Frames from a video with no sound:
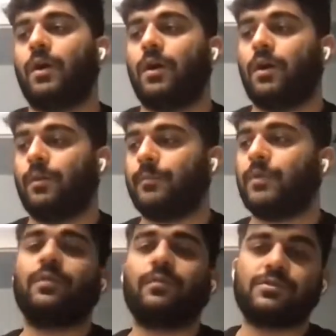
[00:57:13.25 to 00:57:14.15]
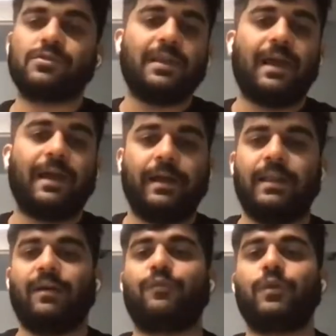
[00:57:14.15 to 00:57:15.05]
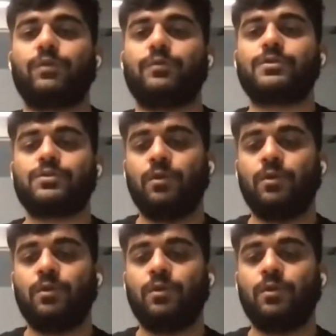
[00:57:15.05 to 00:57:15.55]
so the idea for you is